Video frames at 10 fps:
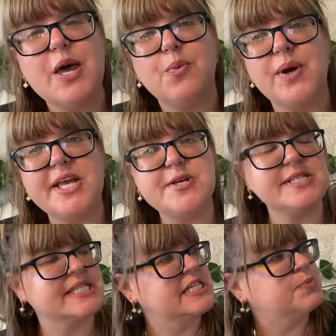We
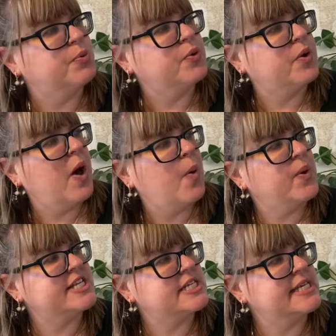used this book,
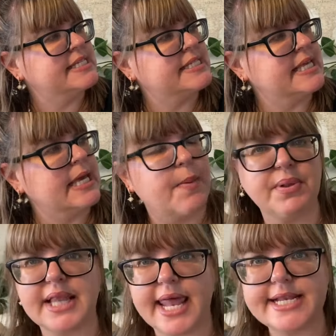which is the
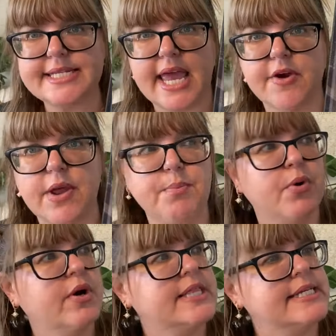Planetarium
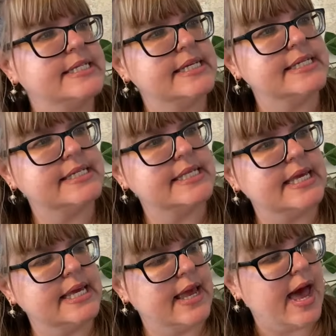book. This is
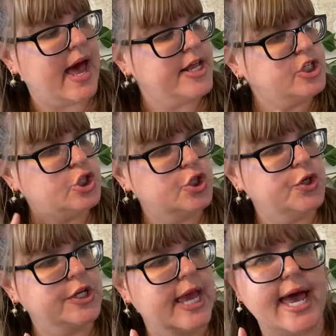the
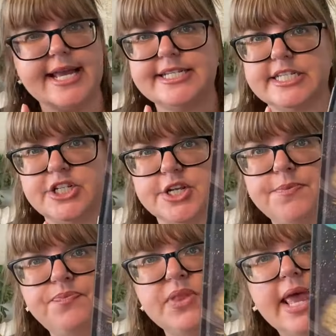junior edition.
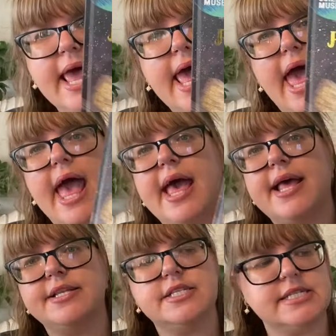
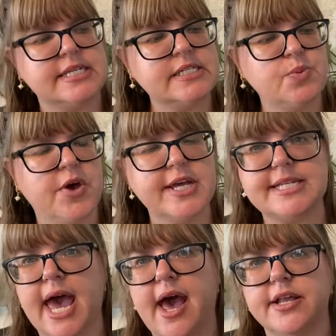And this worked
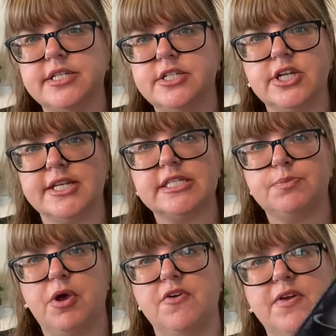out just
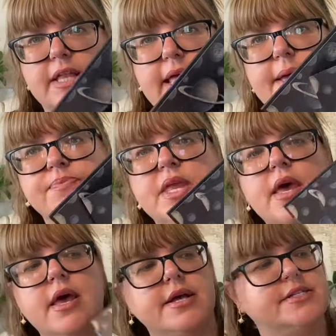perfectly.
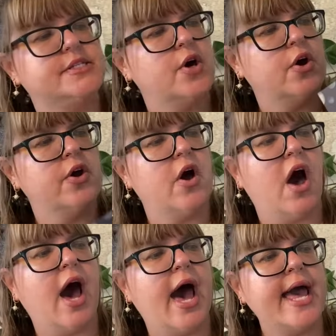So
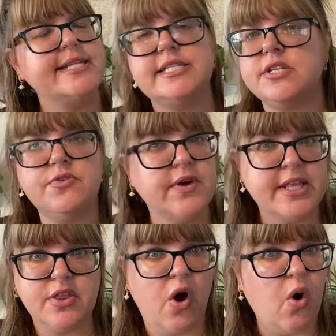I didn't
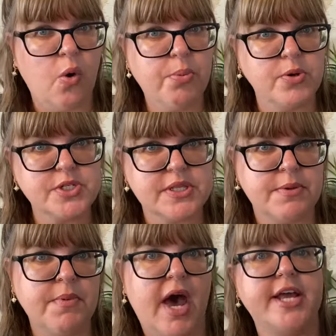read the whole book to
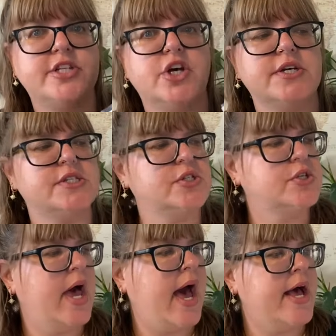them. I just
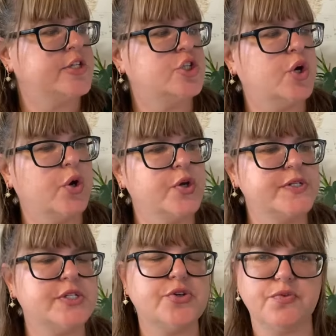
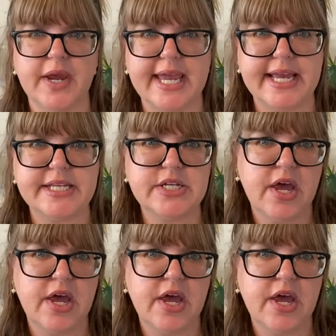chose to read